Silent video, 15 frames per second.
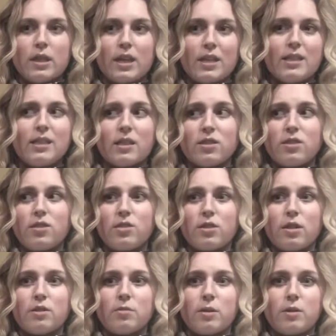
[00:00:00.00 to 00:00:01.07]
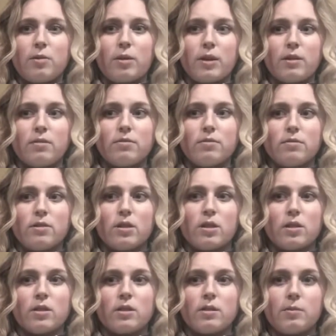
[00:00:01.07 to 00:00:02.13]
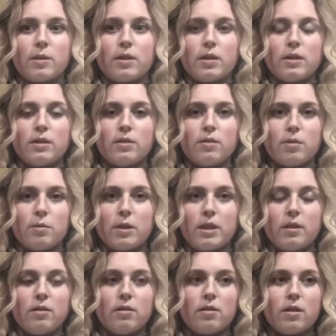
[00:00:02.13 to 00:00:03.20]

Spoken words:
and it's actually turned out to be quite a good experience for me,